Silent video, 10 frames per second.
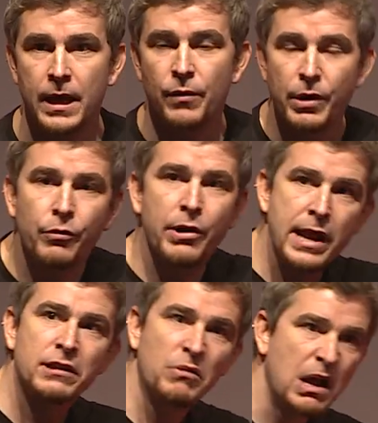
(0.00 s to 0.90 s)
And we
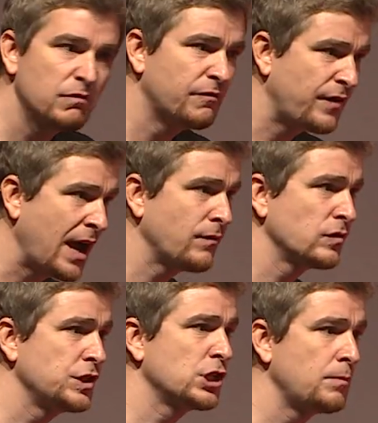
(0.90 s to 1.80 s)
create around five
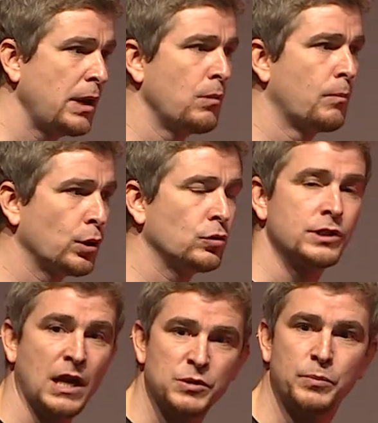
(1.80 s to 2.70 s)
or six playable
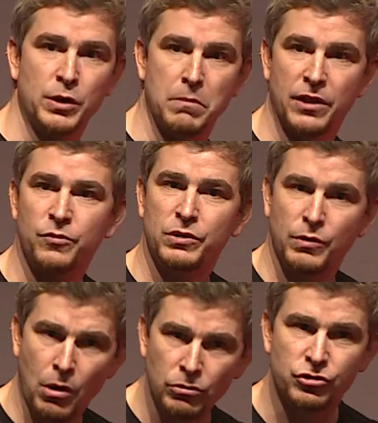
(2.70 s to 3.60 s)
prototypes per month, which
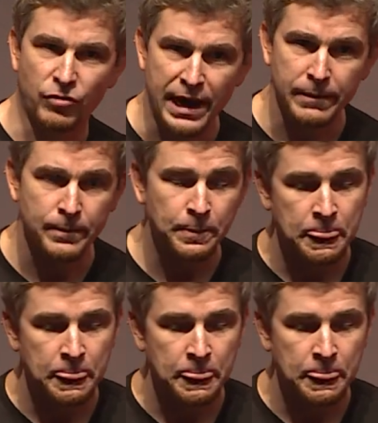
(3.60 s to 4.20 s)
we all try.